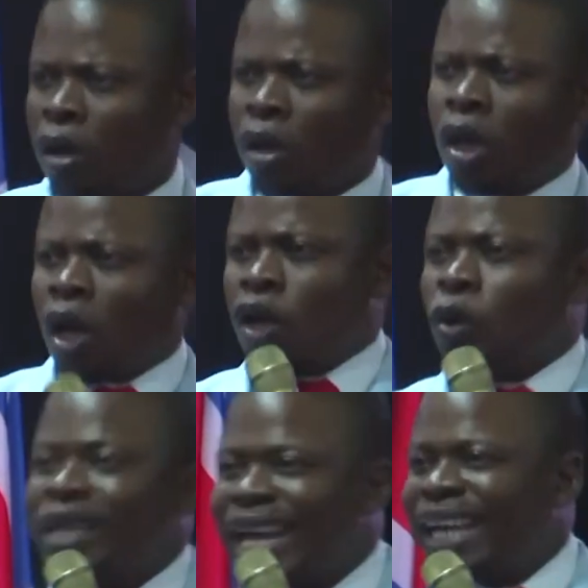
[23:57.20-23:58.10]
you. You
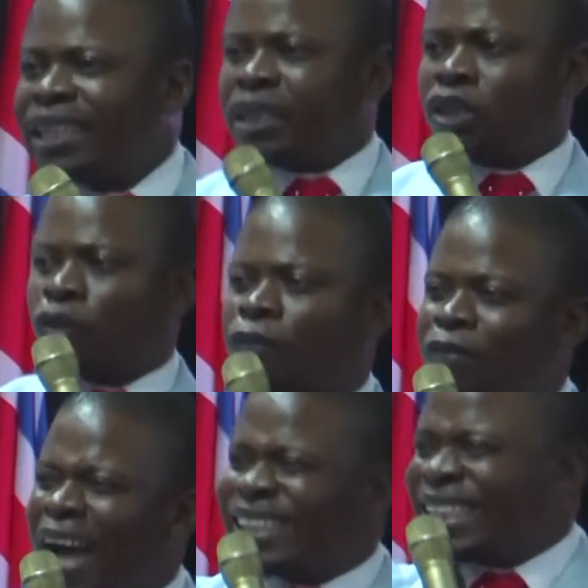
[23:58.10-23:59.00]
need to fight
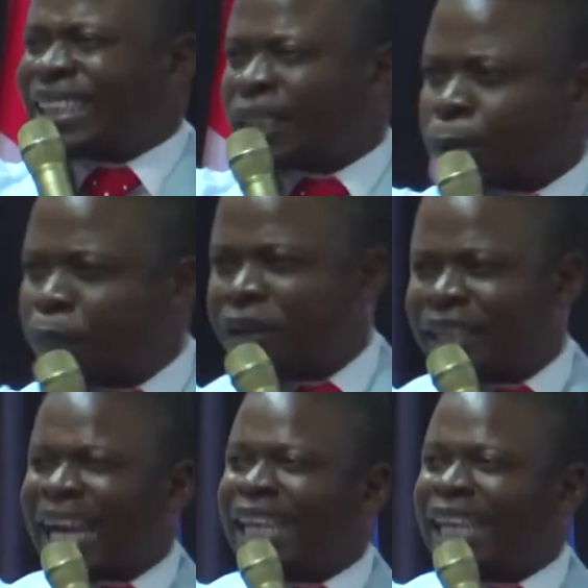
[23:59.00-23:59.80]
that spirit until it